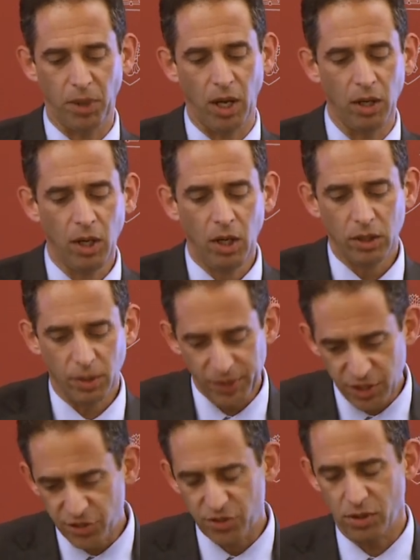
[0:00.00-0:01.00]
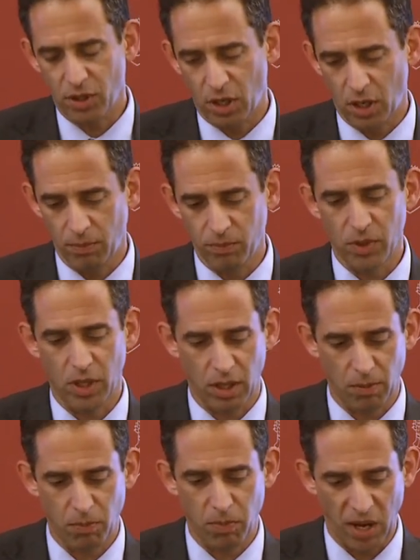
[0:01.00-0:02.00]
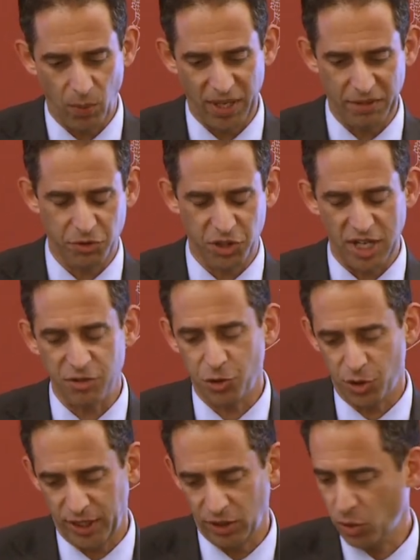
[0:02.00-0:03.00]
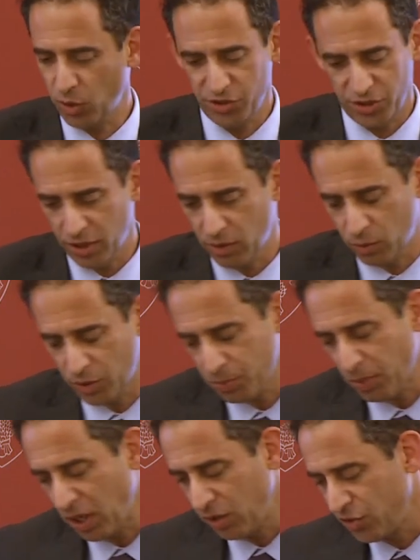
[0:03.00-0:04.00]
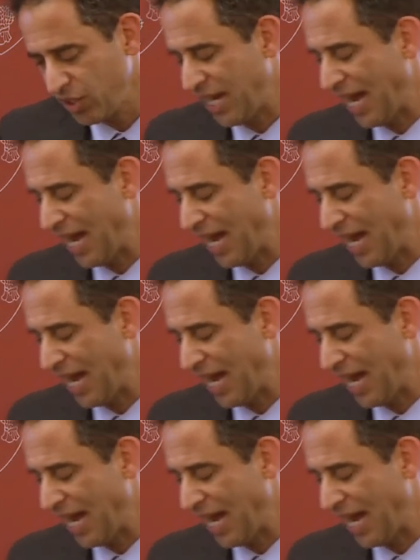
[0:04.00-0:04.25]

But let me just, um, uh, by way of gesturing towards a response